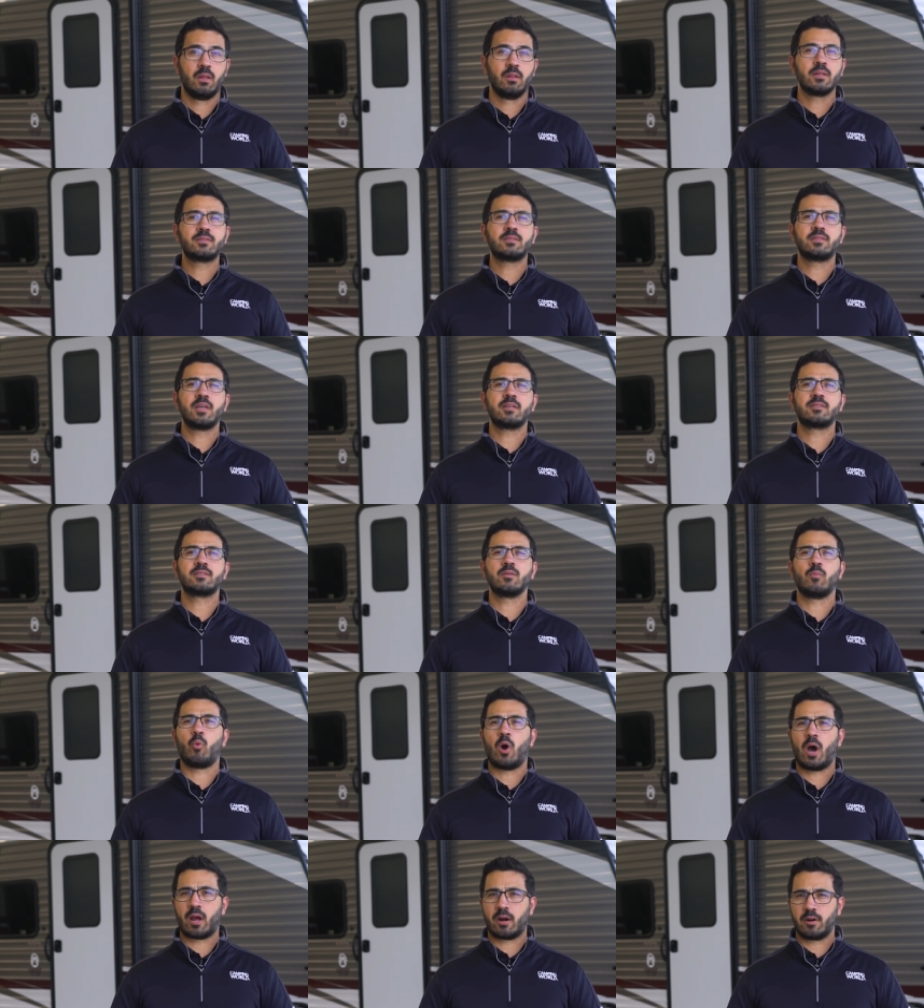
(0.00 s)
Let's take
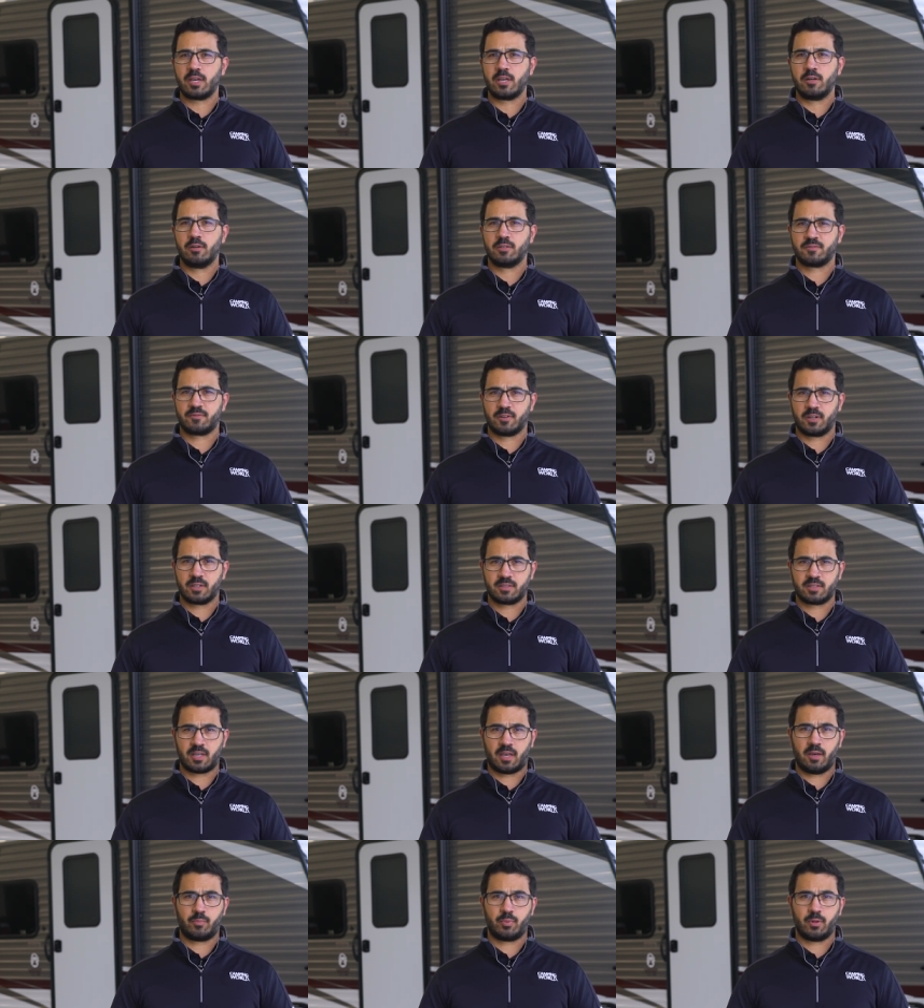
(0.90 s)
some water heaters for
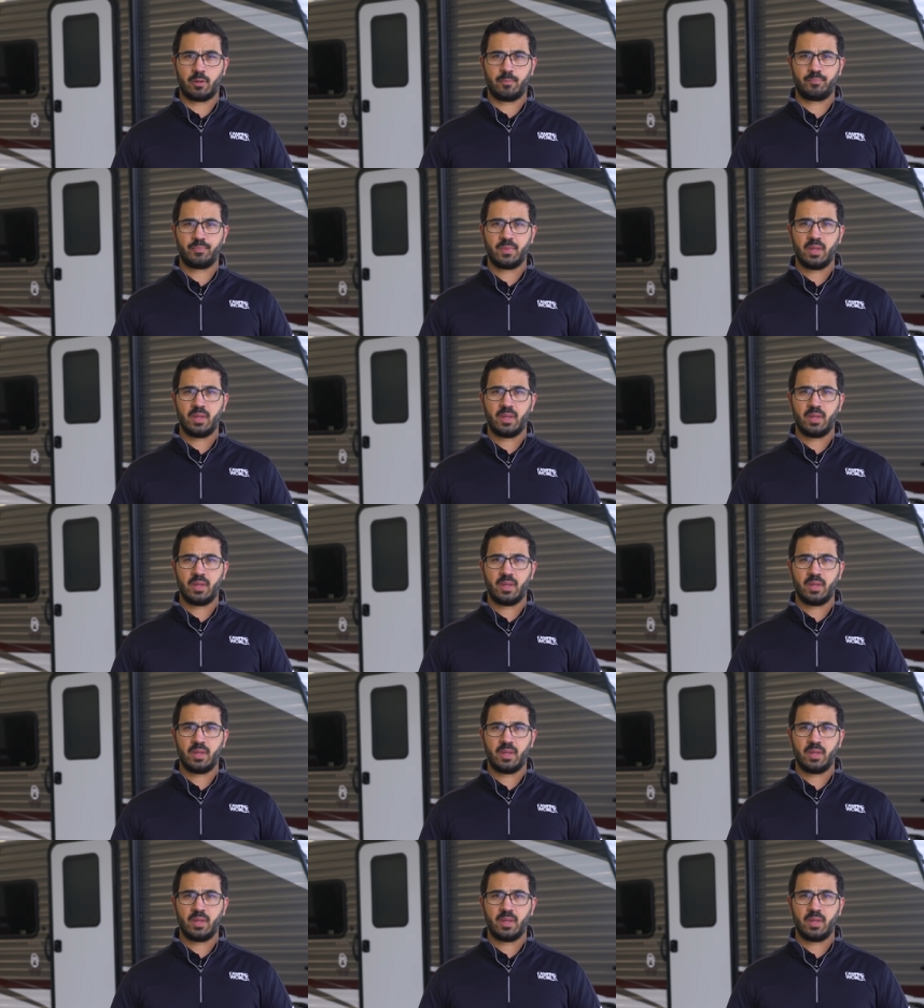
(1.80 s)
example.